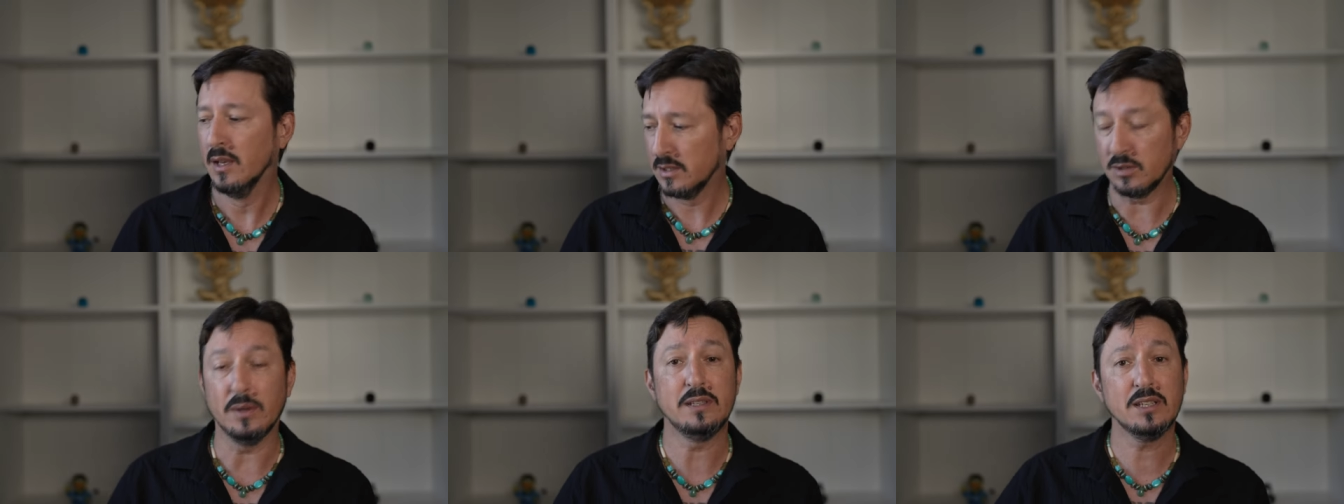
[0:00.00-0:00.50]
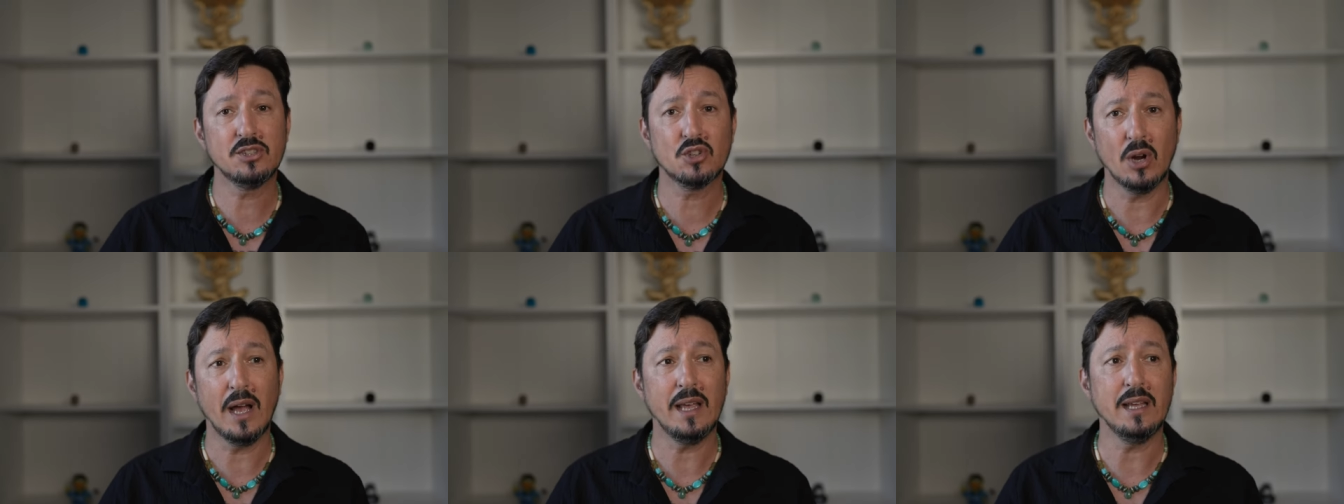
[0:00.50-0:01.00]
So I did
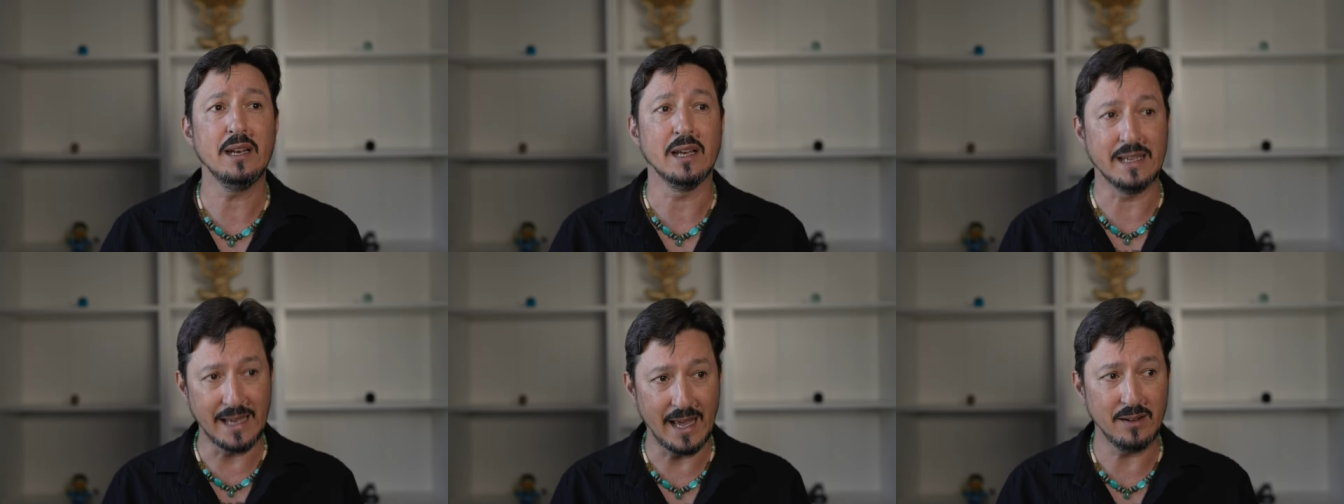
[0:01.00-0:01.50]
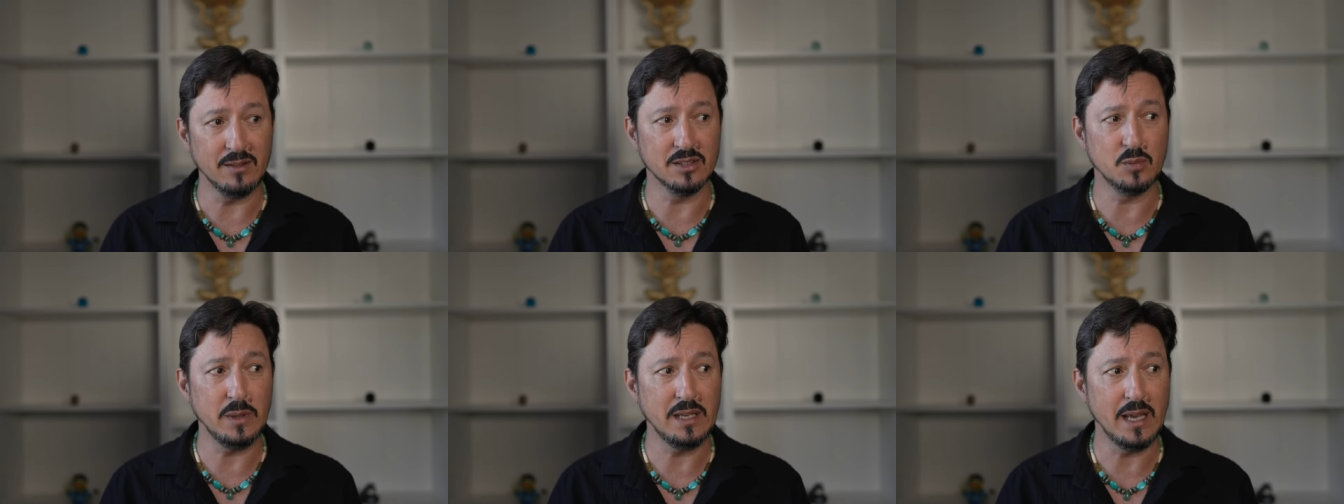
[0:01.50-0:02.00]
try it again
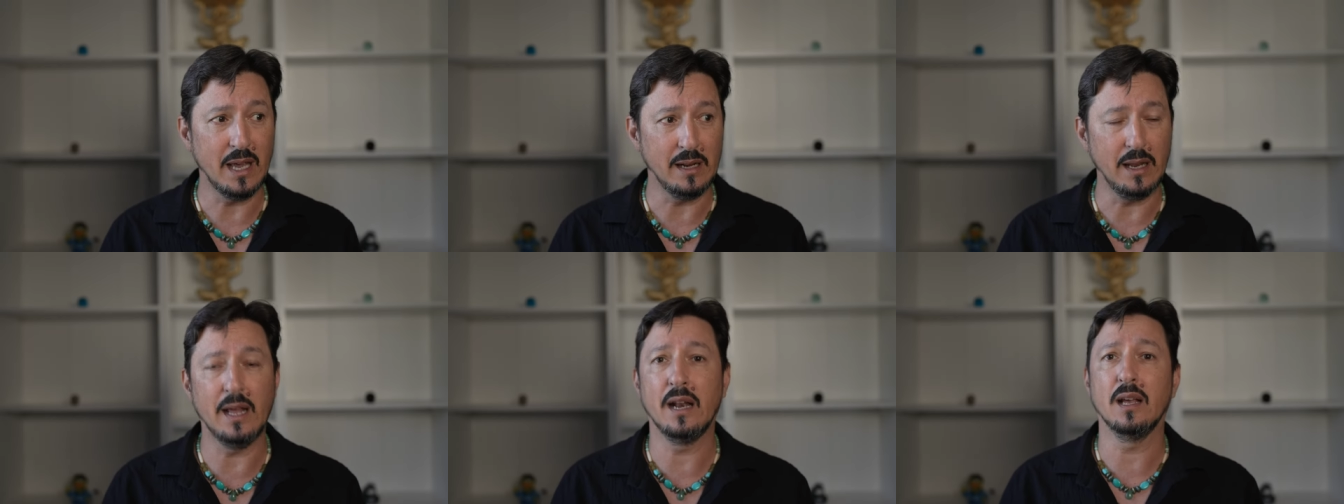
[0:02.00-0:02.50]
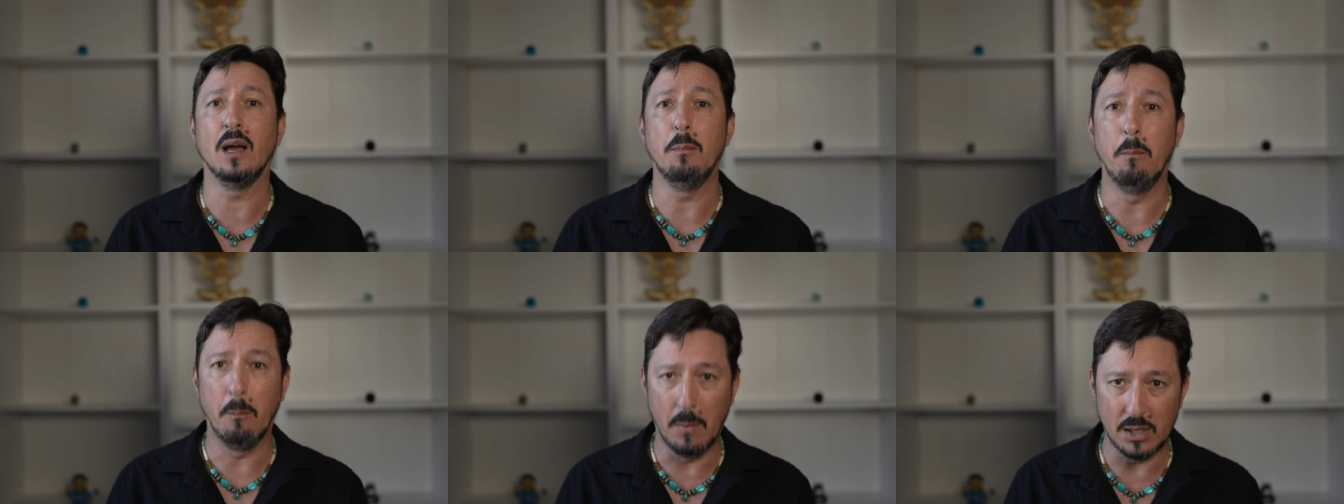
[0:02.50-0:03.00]
this weekend, and I got
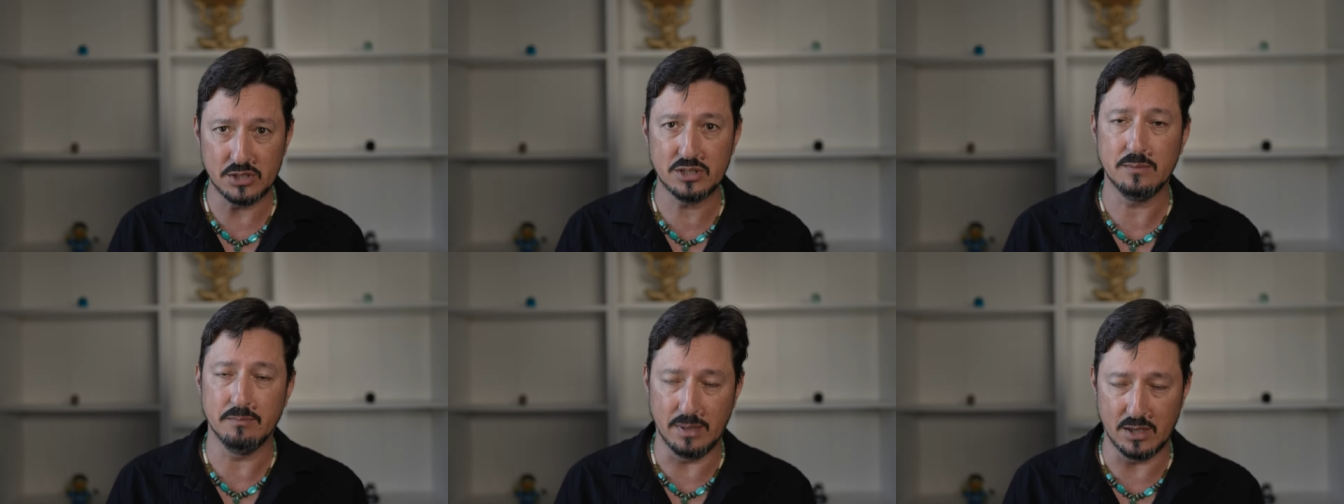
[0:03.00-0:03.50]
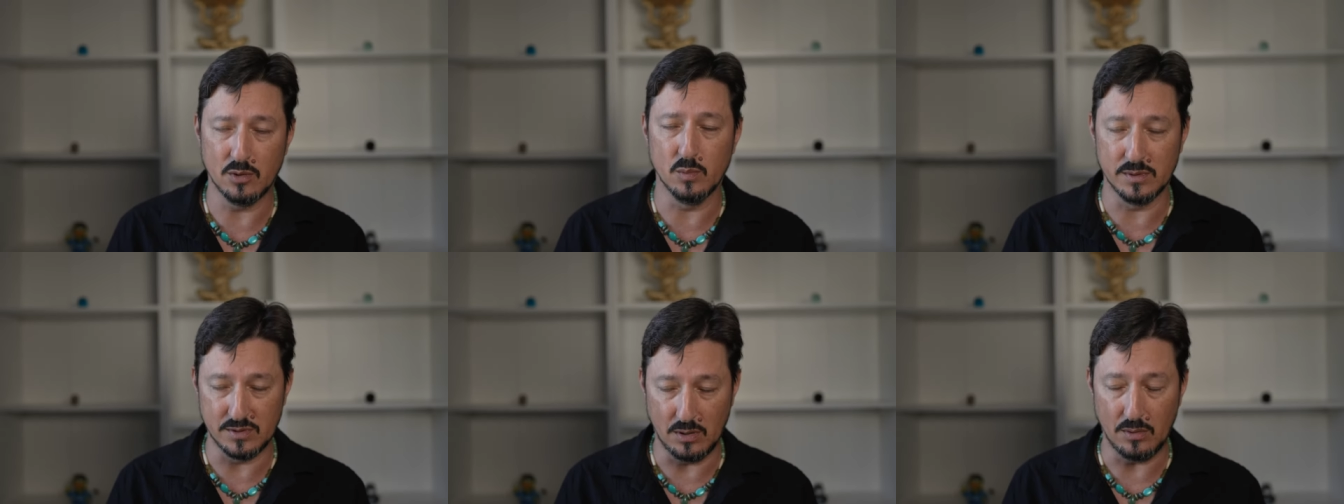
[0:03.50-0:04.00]
much better
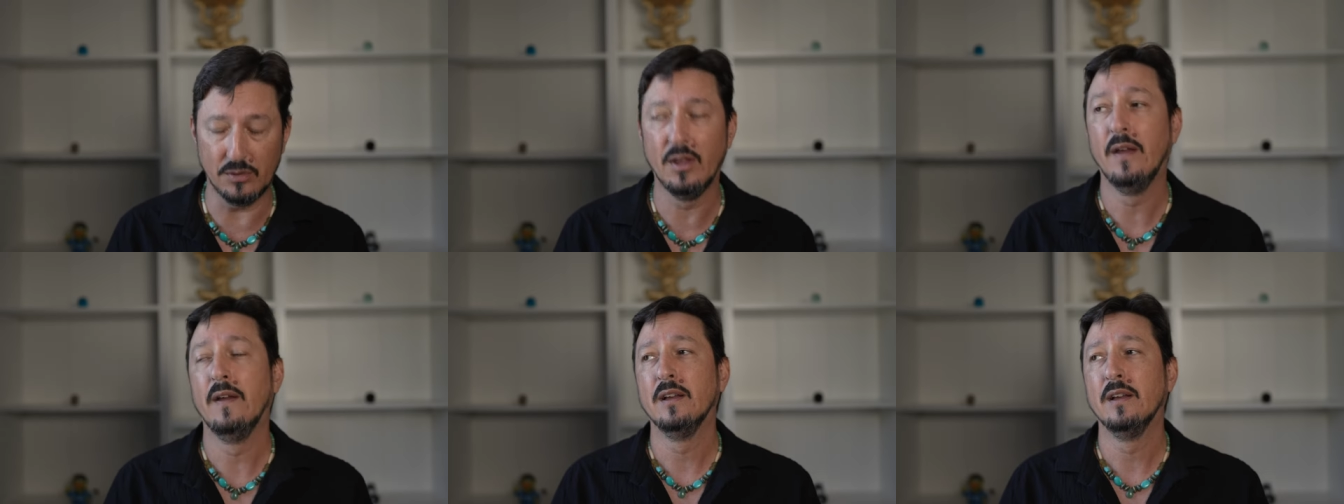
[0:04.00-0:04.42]
results.